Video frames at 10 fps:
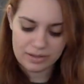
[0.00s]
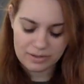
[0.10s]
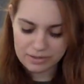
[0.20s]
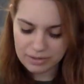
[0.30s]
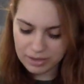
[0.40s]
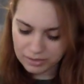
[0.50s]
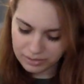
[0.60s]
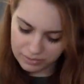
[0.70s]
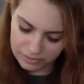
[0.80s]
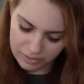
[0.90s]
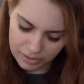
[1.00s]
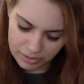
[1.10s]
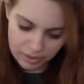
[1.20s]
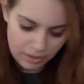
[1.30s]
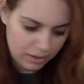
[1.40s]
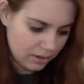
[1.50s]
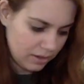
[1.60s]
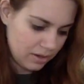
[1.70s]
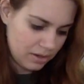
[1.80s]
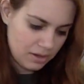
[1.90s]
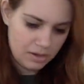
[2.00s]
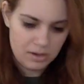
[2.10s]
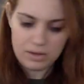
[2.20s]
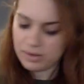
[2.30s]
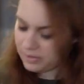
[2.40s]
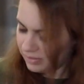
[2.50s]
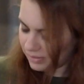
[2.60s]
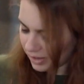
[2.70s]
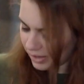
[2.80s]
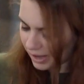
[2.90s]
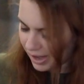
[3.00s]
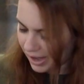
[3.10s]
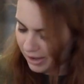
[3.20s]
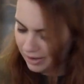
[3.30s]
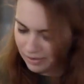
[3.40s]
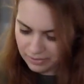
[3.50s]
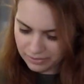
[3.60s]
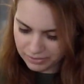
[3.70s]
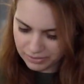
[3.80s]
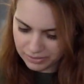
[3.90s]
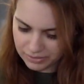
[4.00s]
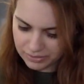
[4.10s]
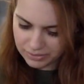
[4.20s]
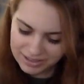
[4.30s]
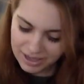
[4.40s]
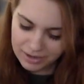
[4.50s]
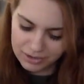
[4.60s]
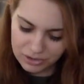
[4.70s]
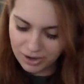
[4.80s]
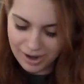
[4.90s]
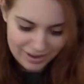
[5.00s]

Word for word: this is not, this is not, this is not a, not a dry